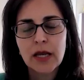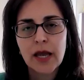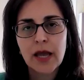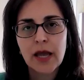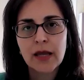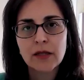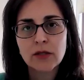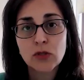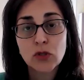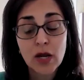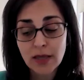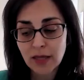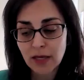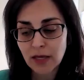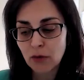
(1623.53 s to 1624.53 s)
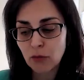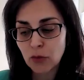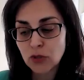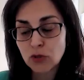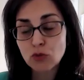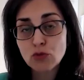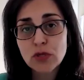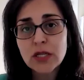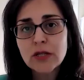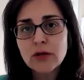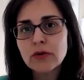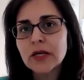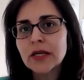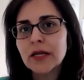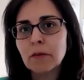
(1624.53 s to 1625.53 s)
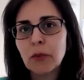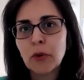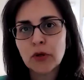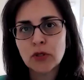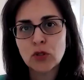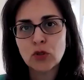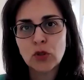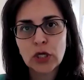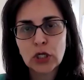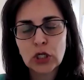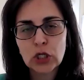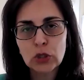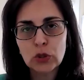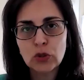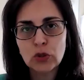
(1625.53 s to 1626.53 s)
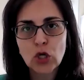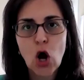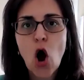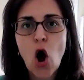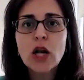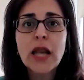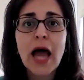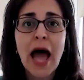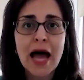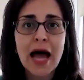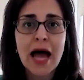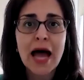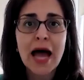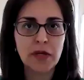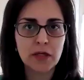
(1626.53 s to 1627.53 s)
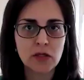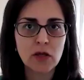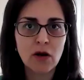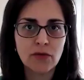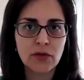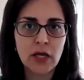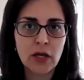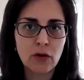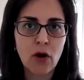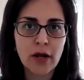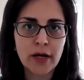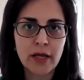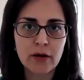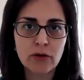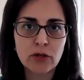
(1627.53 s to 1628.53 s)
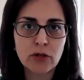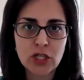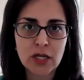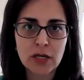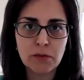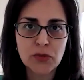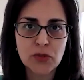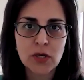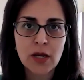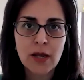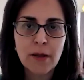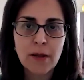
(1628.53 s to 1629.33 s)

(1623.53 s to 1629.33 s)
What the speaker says: And so I think it was really, really important to include all aspects of the Iranian regime's